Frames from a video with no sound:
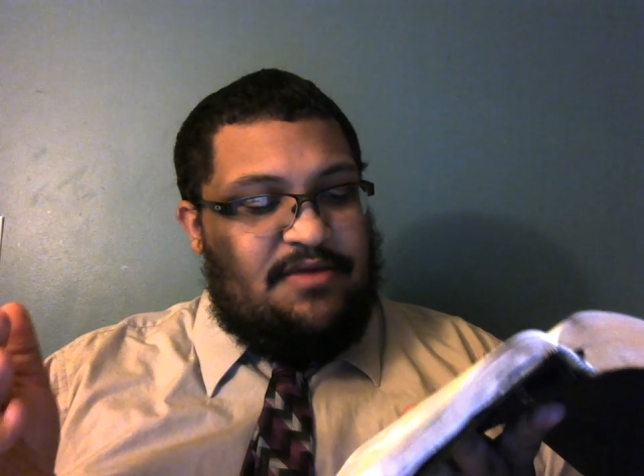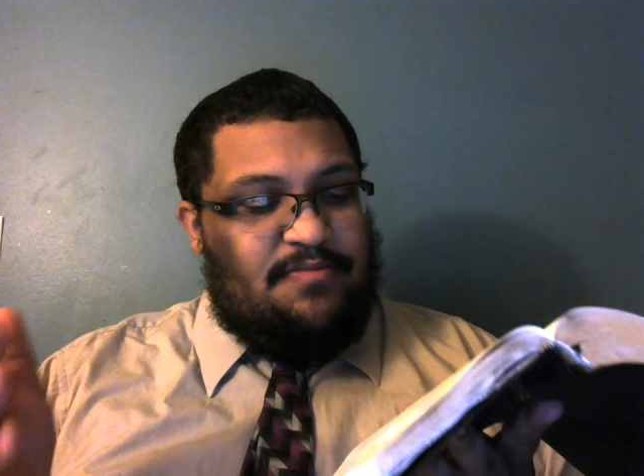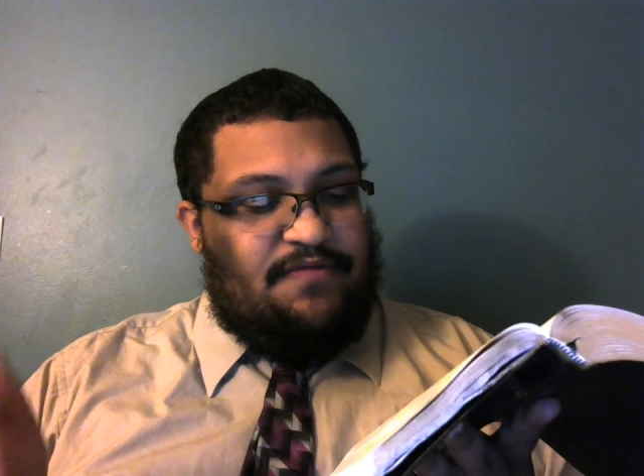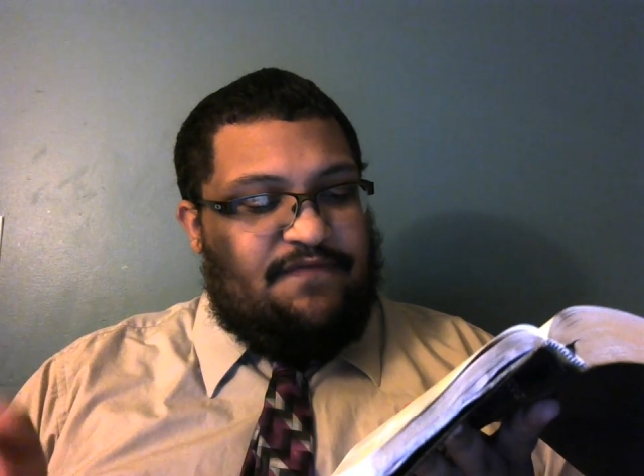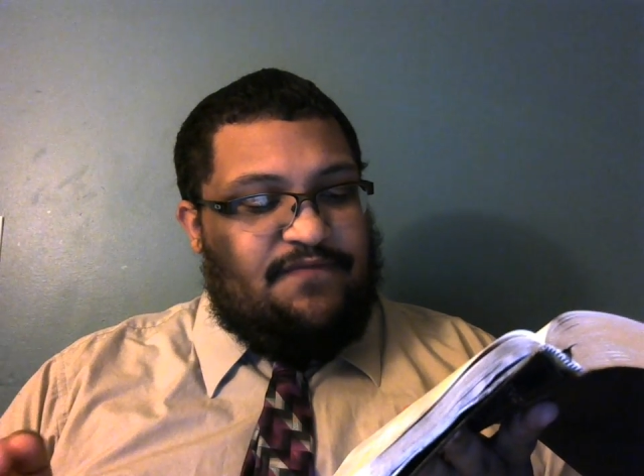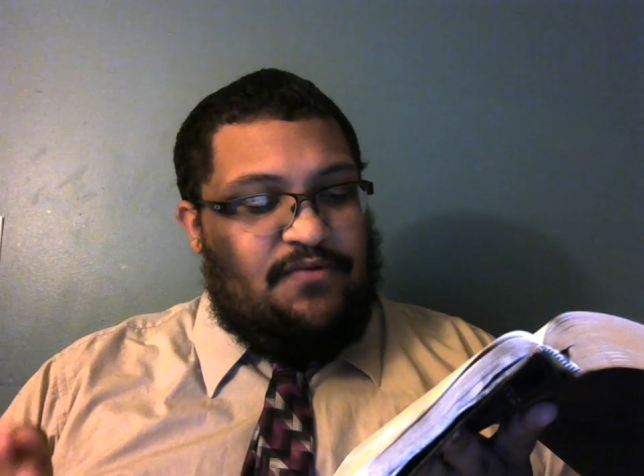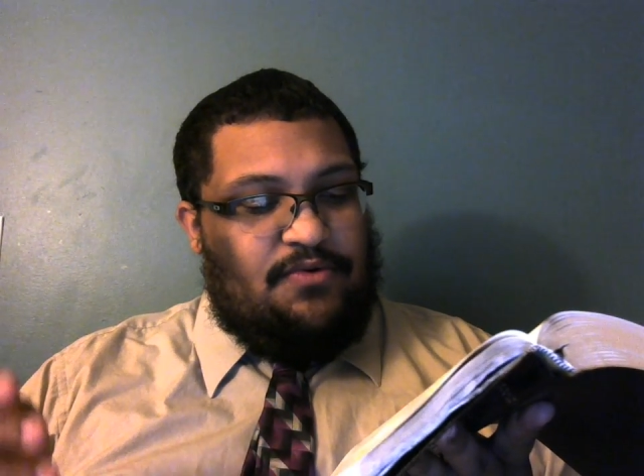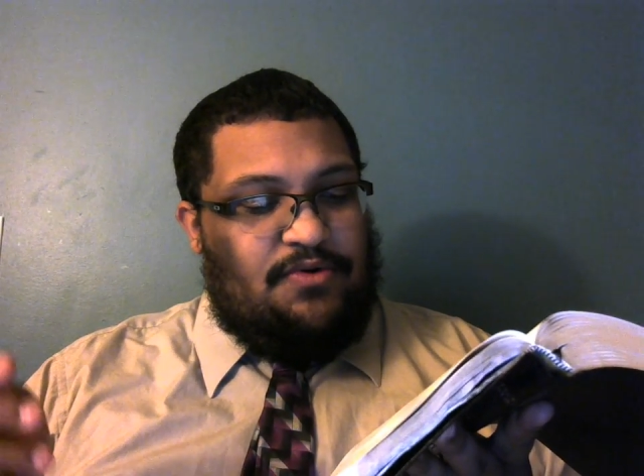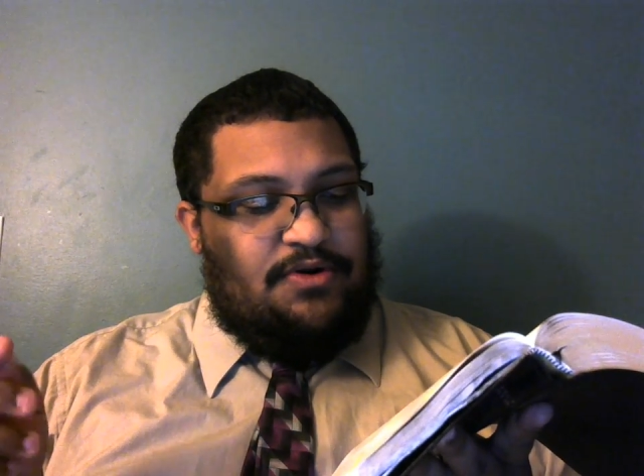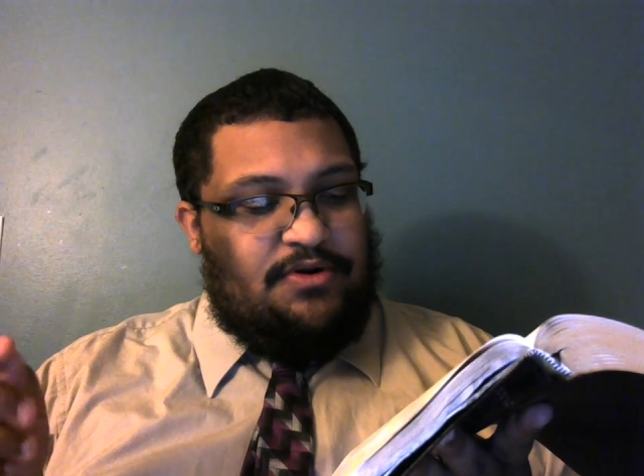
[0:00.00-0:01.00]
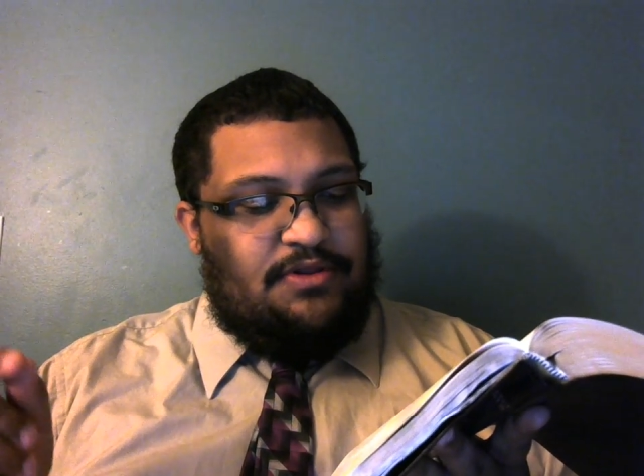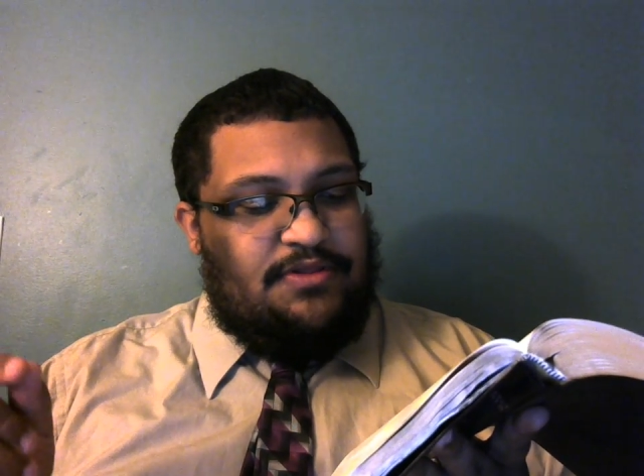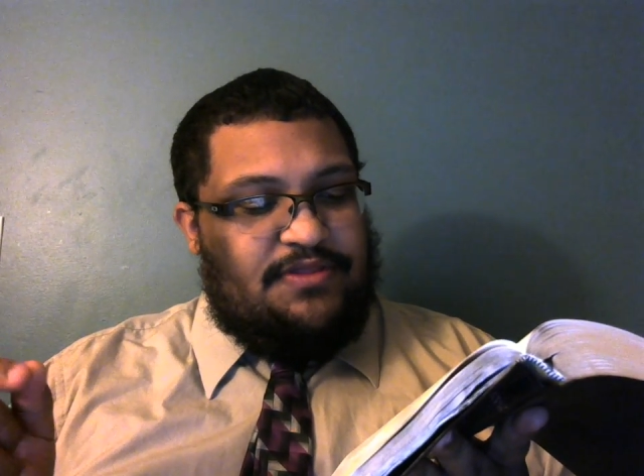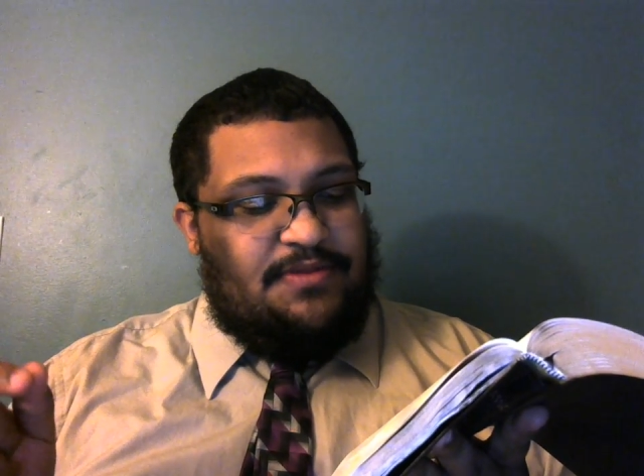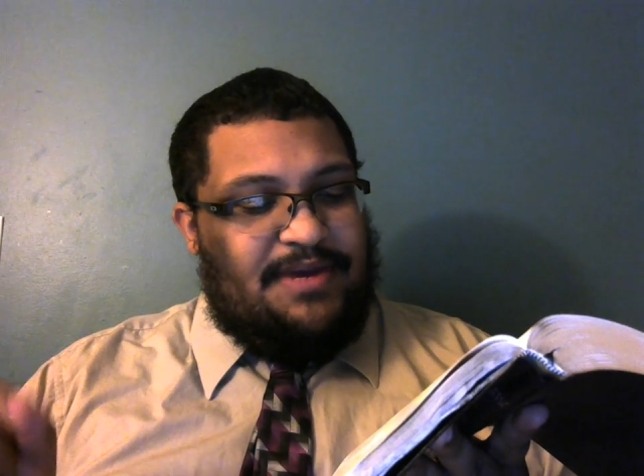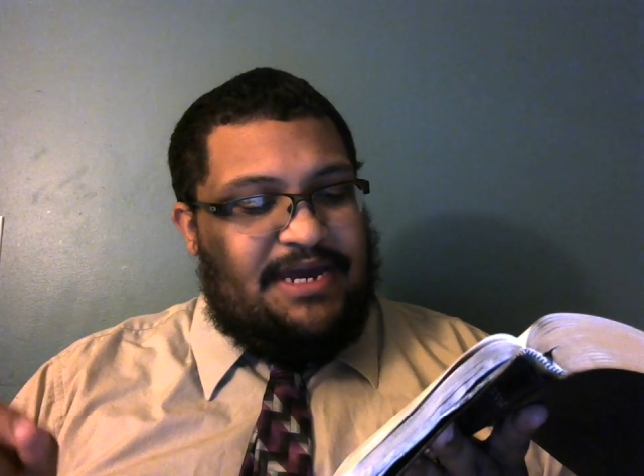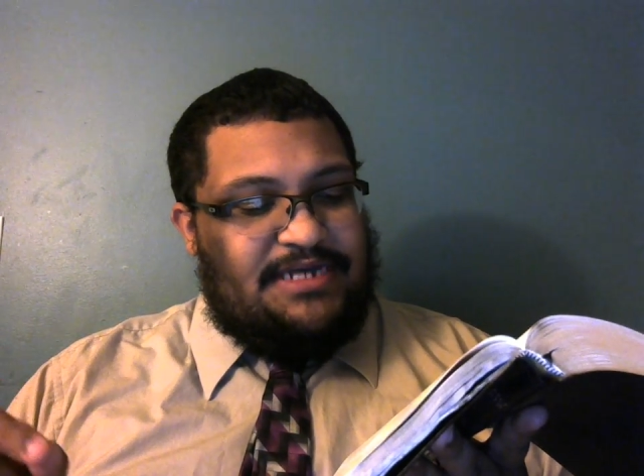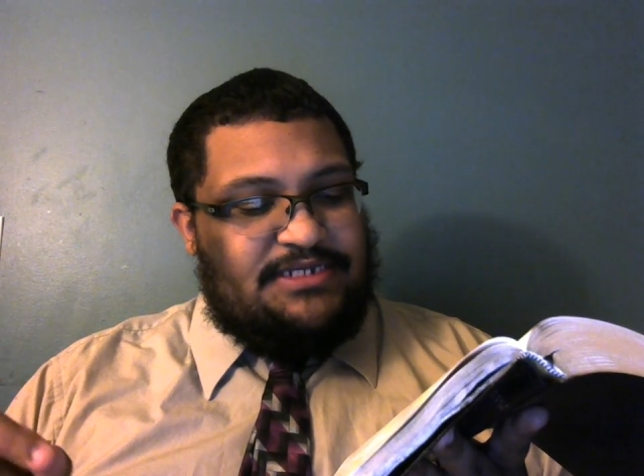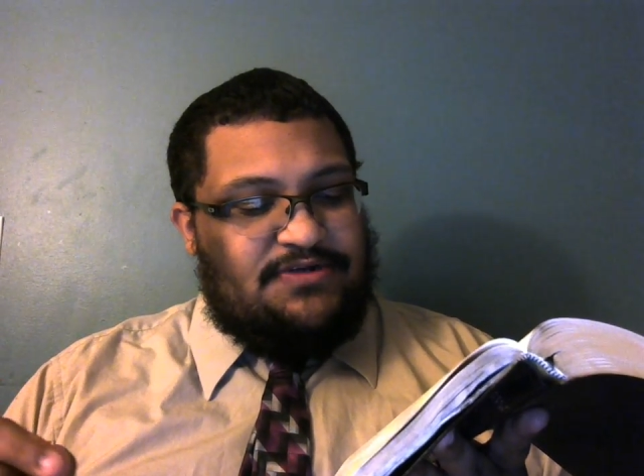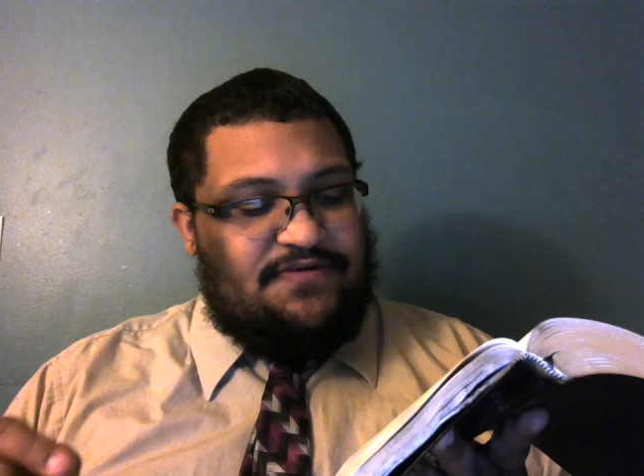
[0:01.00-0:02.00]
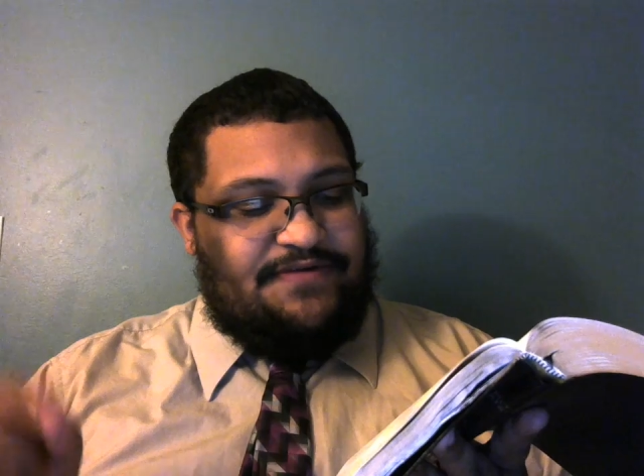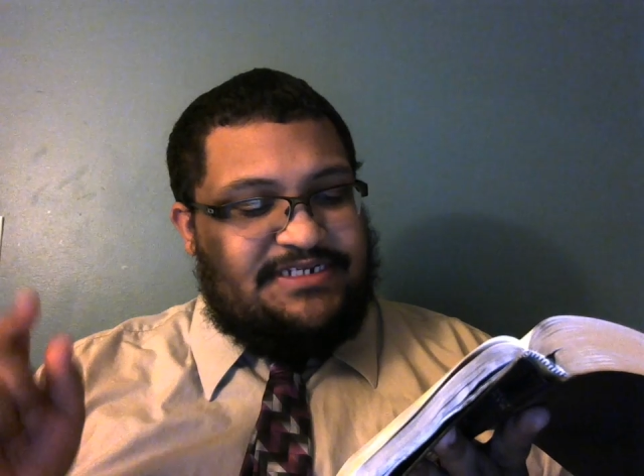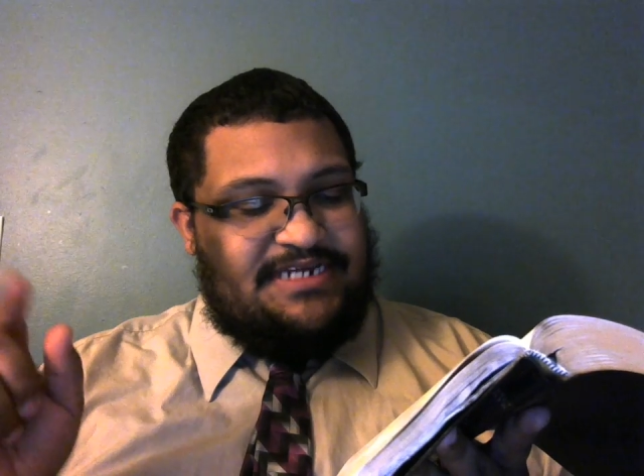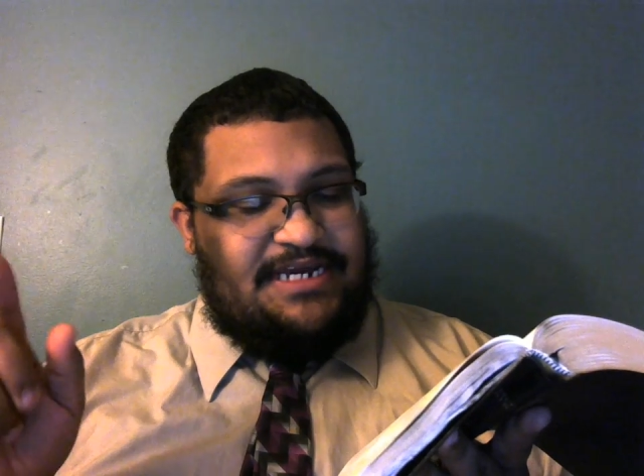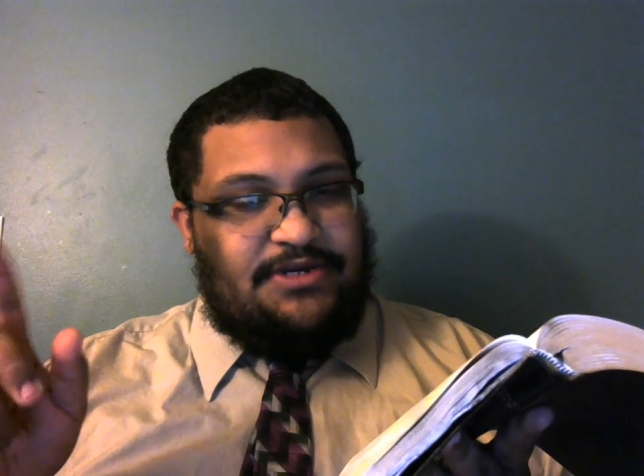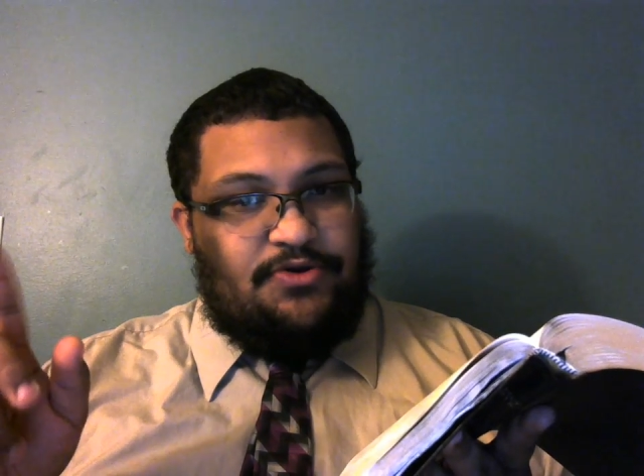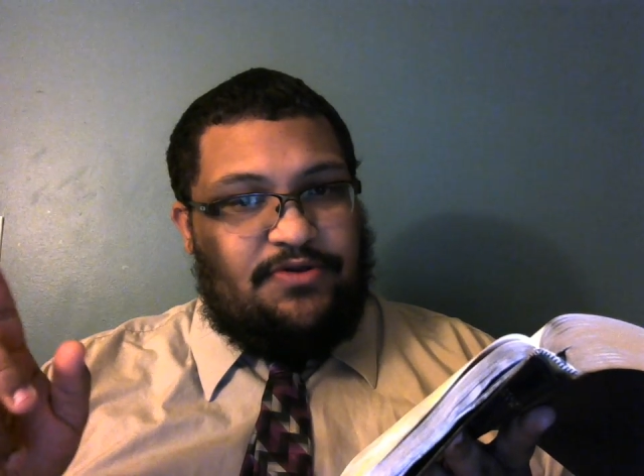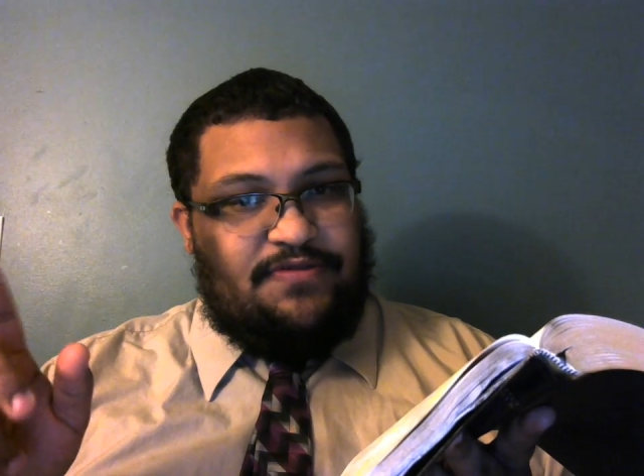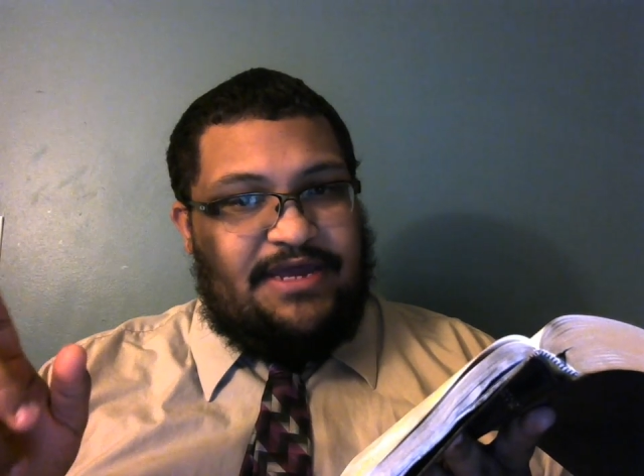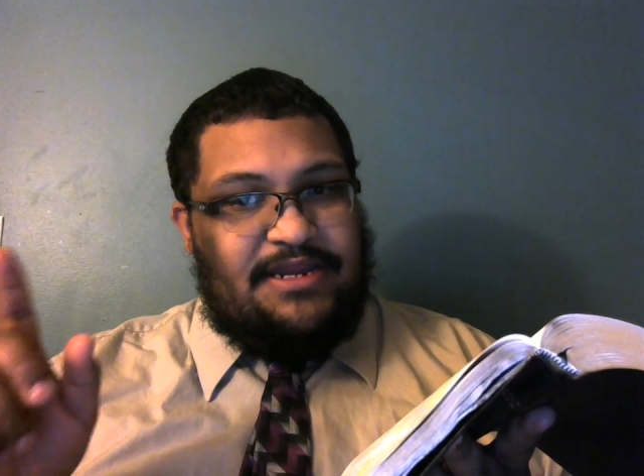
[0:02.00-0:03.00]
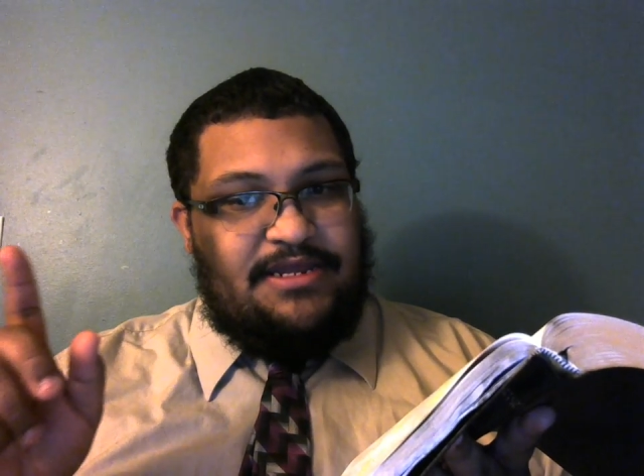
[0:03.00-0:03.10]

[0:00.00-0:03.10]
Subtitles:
before the Passover. Take note of that.